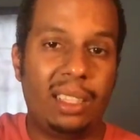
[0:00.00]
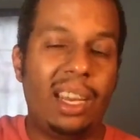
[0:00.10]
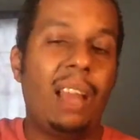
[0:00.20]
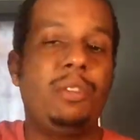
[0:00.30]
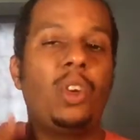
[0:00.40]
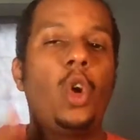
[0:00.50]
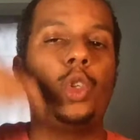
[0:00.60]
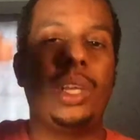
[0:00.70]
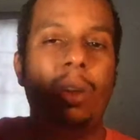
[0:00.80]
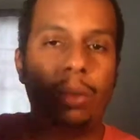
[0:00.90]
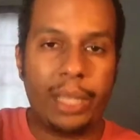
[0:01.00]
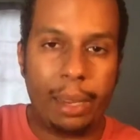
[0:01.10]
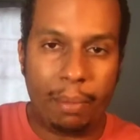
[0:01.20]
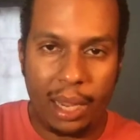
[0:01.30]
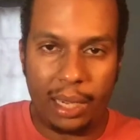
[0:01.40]
So they have to go to an
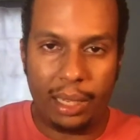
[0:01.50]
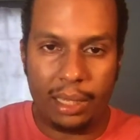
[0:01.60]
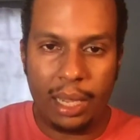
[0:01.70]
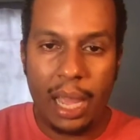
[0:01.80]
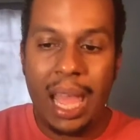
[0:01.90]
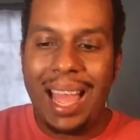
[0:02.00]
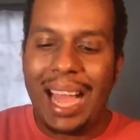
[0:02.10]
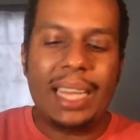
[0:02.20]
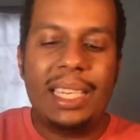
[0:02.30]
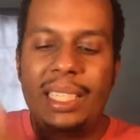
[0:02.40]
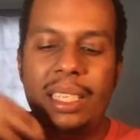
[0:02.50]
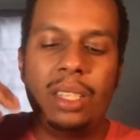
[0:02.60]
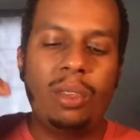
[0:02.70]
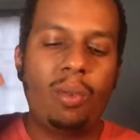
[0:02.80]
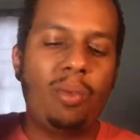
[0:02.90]
outside market. And this
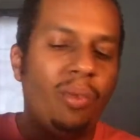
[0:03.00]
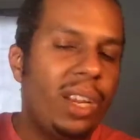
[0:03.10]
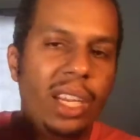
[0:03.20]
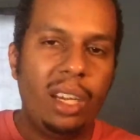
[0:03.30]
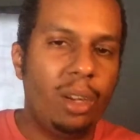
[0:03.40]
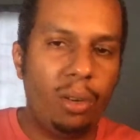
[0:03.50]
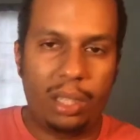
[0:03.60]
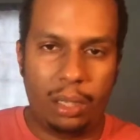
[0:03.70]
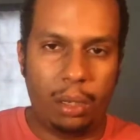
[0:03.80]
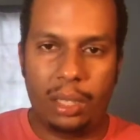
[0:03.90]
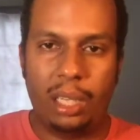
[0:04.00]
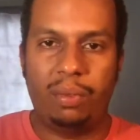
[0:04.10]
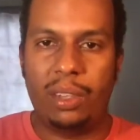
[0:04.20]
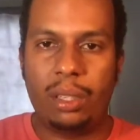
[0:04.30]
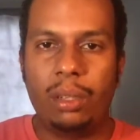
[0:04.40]
is really good success
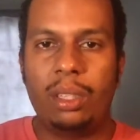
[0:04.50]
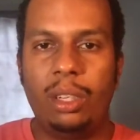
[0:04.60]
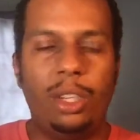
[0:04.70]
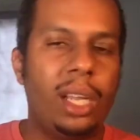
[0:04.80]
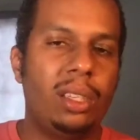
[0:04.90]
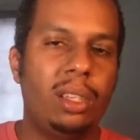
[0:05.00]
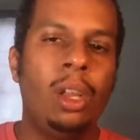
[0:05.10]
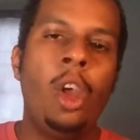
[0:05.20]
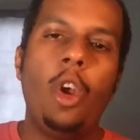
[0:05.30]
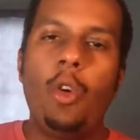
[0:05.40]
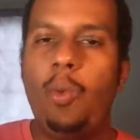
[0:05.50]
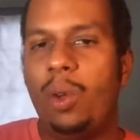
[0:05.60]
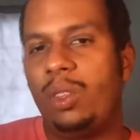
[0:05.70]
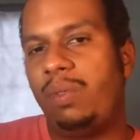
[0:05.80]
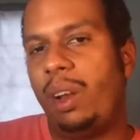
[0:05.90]
for Sun-Sun Johnson, who
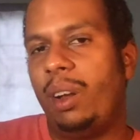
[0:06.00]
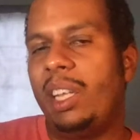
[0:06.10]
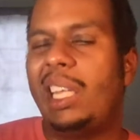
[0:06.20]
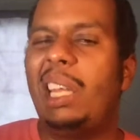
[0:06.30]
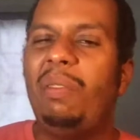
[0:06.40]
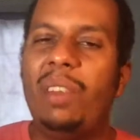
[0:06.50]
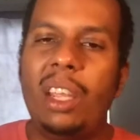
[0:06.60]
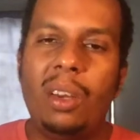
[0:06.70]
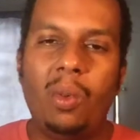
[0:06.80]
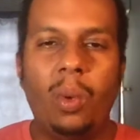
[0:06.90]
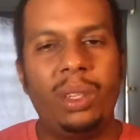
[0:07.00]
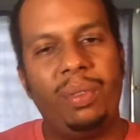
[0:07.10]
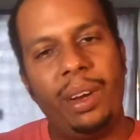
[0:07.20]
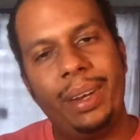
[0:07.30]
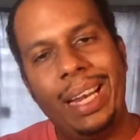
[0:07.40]
was very giving, who was
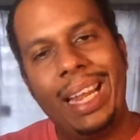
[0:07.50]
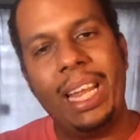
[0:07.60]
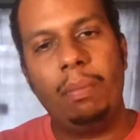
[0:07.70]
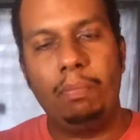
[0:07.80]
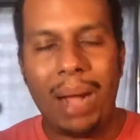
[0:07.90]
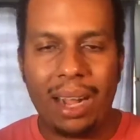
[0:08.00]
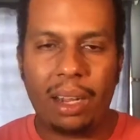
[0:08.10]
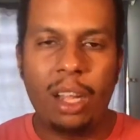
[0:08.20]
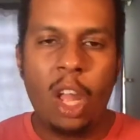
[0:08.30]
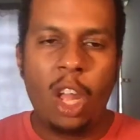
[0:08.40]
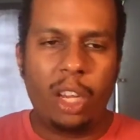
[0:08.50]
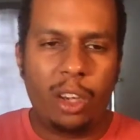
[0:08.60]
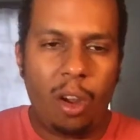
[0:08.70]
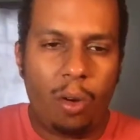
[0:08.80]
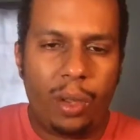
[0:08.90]
very laid back.
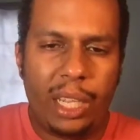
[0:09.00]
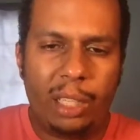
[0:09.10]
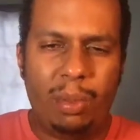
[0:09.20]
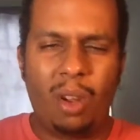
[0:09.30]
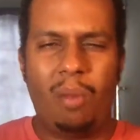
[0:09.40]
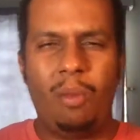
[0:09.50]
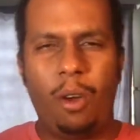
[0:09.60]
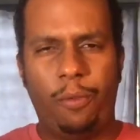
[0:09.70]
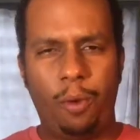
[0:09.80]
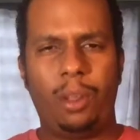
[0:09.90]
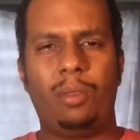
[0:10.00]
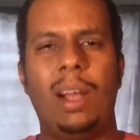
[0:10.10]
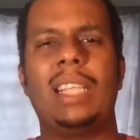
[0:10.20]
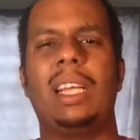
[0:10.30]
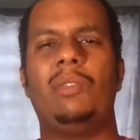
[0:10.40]
Now he's become more
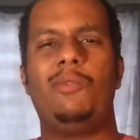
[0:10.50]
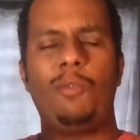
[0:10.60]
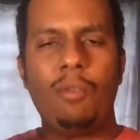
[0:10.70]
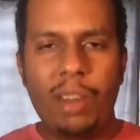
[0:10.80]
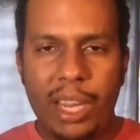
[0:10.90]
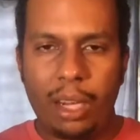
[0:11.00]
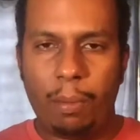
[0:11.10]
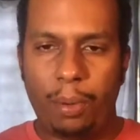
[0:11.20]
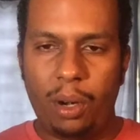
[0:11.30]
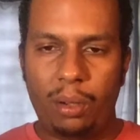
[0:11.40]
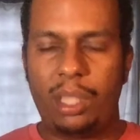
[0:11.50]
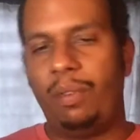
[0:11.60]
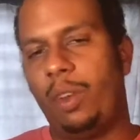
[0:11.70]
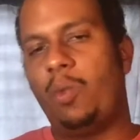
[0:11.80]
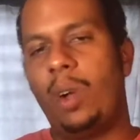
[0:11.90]
forthright and really
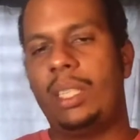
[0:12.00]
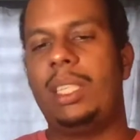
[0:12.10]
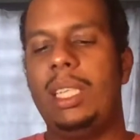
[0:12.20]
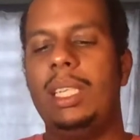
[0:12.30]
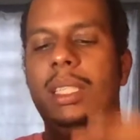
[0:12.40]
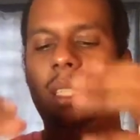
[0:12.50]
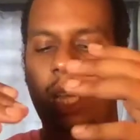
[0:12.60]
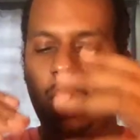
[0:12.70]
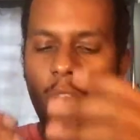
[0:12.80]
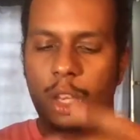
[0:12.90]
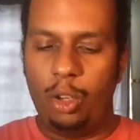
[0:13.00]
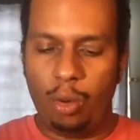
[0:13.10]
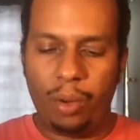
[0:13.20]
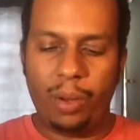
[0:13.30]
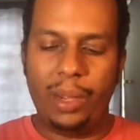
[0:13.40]
productive in what he's
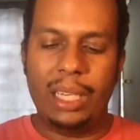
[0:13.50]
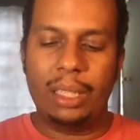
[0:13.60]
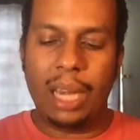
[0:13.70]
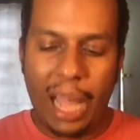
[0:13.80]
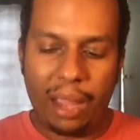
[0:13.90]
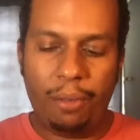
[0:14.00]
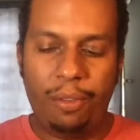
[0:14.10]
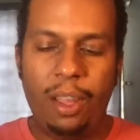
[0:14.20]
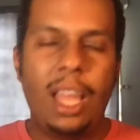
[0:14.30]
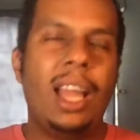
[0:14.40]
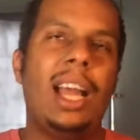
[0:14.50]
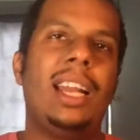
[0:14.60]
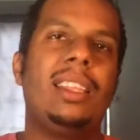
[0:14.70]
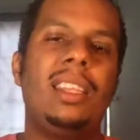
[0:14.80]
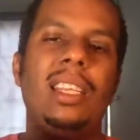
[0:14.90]
doing with his life. And
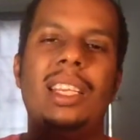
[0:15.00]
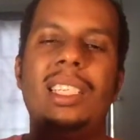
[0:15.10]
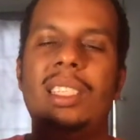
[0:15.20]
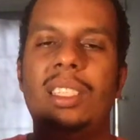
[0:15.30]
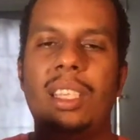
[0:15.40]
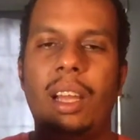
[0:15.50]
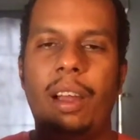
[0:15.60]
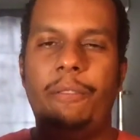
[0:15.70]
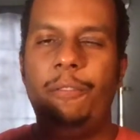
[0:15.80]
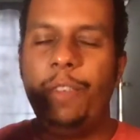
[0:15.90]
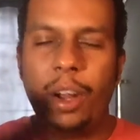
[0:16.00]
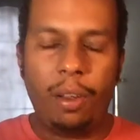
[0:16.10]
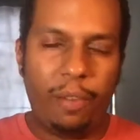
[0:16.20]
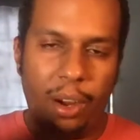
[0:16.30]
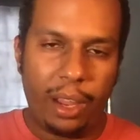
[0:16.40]
I think this is a
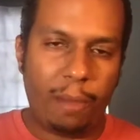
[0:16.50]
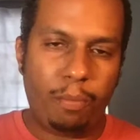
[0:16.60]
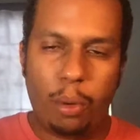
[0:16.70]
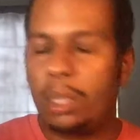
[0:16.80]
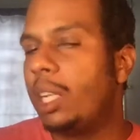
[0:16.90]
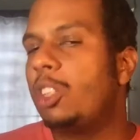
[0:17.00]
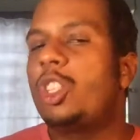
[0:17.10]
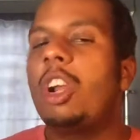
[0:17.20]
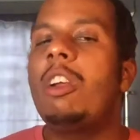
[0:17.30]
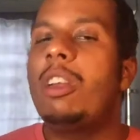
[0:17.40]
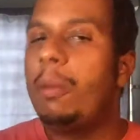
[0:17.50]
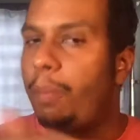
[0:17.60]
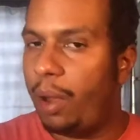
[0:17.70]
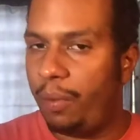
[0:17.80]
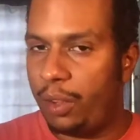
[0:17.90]
very, very important turning
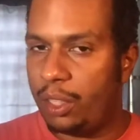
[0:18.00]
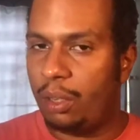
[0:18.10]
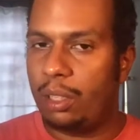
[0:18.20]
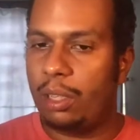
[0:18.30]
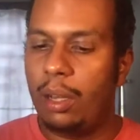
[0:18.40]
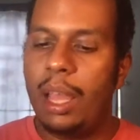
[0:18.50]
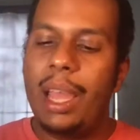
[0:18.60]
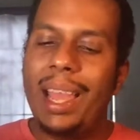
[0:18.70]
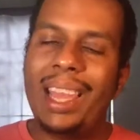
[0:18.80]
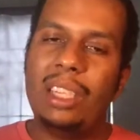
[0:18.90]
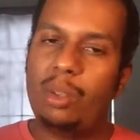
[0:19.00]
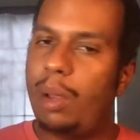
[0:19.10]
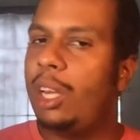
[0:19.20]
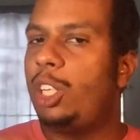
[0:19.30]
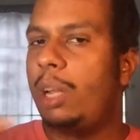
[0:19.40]
point for Sun-Sun, hence
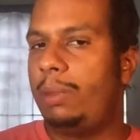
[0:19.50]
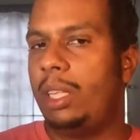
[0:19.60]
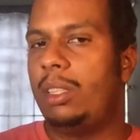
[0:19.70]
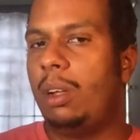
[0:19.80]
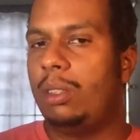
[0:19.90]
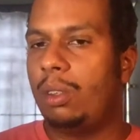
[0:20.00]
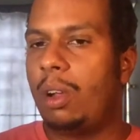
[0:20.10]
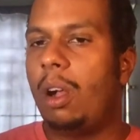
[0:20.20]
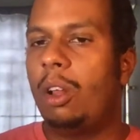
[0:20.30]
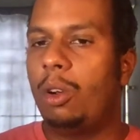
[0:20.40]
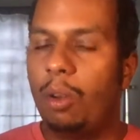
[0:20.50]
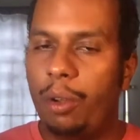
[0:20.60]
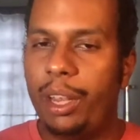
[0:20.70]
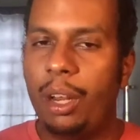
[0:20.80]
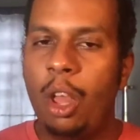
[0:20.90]
why the chapter is also called
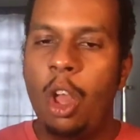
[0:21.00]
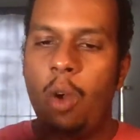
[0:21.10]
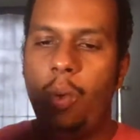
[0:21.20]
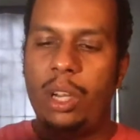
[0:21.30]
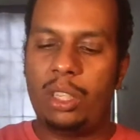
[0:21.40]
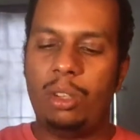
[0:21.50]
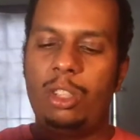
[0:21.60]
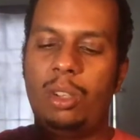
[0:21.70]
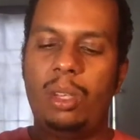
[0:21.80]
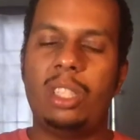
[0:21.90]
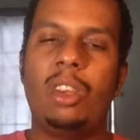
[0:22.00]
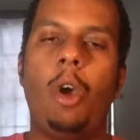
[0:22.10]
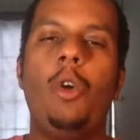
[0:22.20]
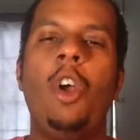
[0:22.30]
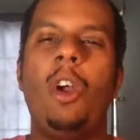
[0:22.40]
Growing, where Sun-Sun is
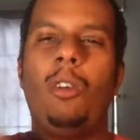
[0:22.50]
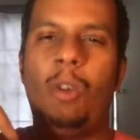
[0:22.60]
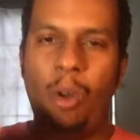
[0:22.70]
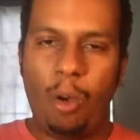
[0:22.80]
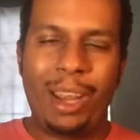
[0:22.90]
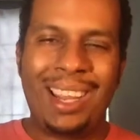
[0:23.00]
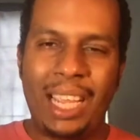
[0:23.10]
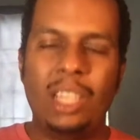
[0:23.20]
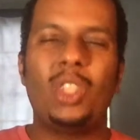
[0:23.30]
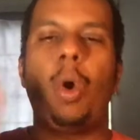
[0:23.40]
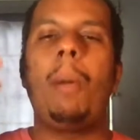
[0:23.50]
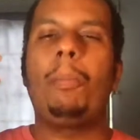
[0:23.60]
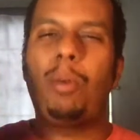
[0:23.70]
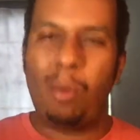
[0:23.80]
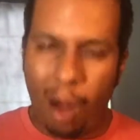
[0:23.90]
now growing into a
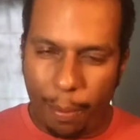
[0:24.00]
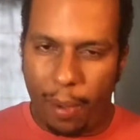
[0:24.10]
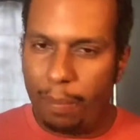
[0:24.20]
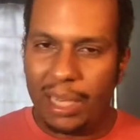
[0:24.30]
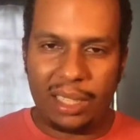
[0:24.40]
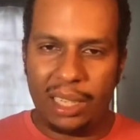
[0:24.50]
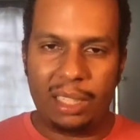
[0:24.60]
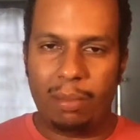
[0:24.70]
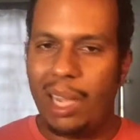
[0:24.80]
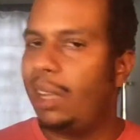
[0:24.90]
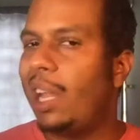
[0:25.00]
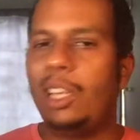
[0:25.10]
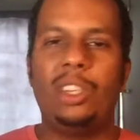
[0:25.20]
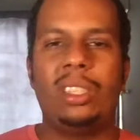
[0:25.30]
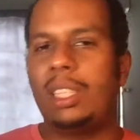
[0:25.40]
proper businessman,
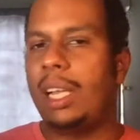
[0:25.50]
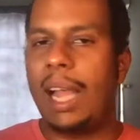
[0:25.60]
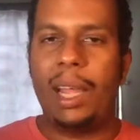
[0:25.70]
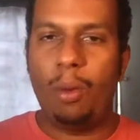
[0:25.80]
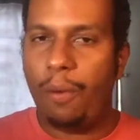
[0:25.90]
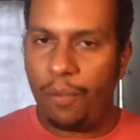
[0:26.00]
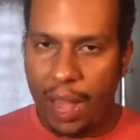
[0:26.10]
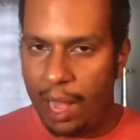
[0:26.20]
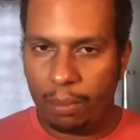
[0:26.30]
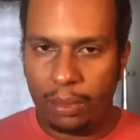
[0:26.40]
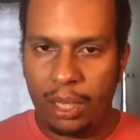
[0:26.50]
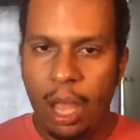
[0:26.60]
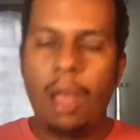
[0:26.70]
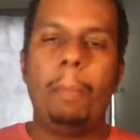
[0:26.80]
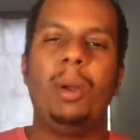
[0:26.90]
not just a guy who farms,
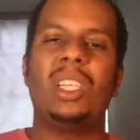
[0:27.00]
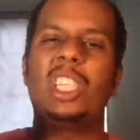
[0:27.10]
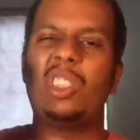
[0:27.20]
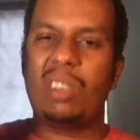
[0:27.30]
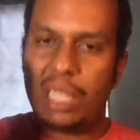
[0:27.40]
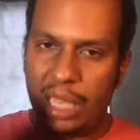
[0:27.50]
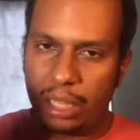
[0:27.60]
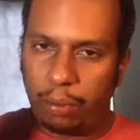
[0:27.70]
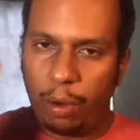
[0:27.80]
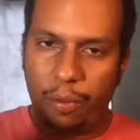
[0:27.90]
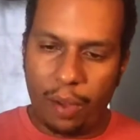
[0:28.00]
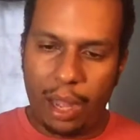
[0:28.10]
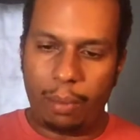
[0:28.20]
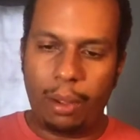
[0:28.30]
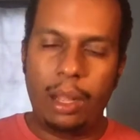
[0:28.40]
but a successful
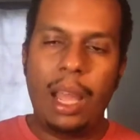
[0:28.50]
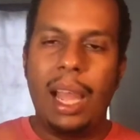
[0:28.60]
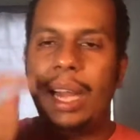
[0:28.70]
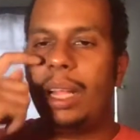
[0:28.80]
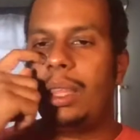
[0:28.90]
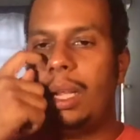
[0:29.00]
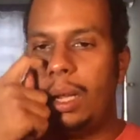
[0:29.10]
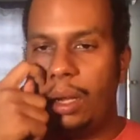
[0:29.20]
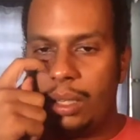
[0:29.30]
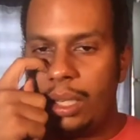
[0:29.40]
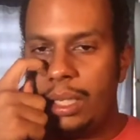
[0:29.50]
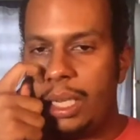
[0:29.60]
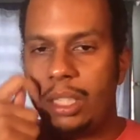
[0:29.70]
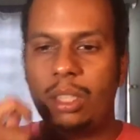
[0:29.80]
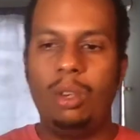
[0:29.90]
farmer. And I think a lot of this
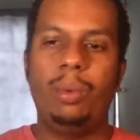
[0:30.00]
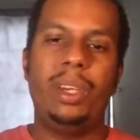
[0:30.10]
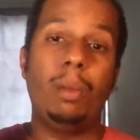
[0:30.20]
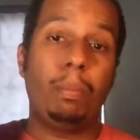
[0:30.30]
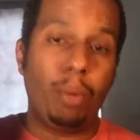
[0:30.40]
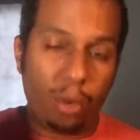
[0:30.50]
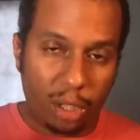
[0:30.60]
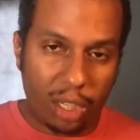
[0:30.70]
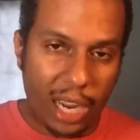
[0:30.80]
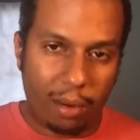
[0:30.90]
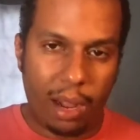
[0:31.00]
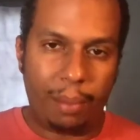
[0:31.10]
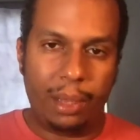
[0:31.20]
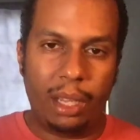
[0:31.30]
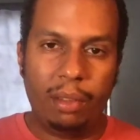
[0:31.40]
has to do with the push that
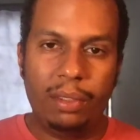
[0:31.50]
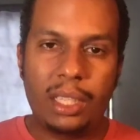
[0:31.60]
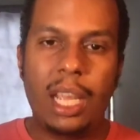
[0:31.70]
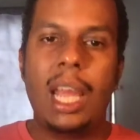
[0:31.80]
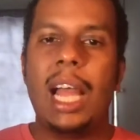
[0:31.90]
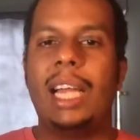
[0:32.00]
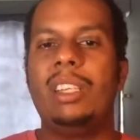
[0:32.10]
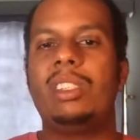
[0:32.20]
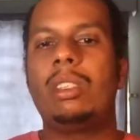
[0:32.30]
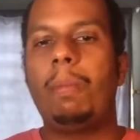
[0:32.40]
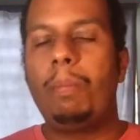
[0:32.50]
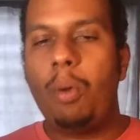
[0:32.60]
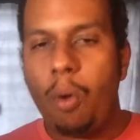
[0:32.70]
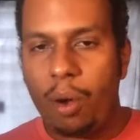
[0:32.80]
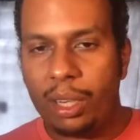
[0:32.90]
Rami gives and the
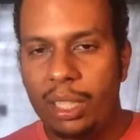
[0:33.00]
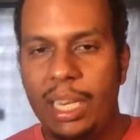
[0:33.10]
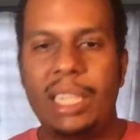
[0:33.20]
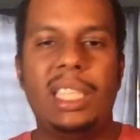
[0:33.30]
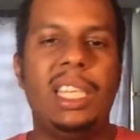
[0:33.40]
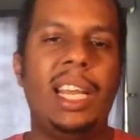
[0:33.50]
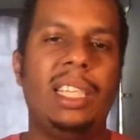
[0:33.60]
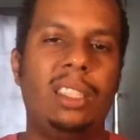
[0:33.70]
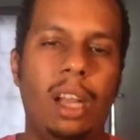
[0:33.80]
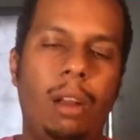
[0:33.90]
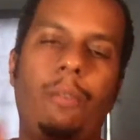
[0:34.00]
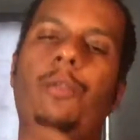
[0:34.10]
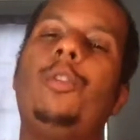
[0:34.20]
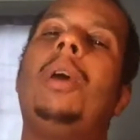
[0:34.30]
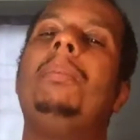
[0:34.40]
support that he has gotten
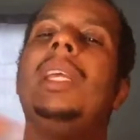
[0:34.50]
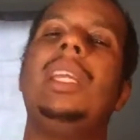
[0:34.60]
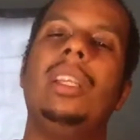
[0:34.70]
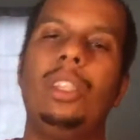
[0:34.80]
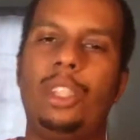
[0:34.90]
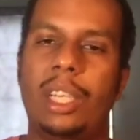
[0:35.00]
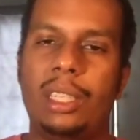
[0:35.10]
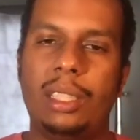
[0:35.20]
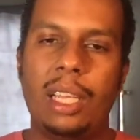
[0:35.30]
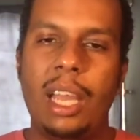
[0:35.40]
from the Hilchers.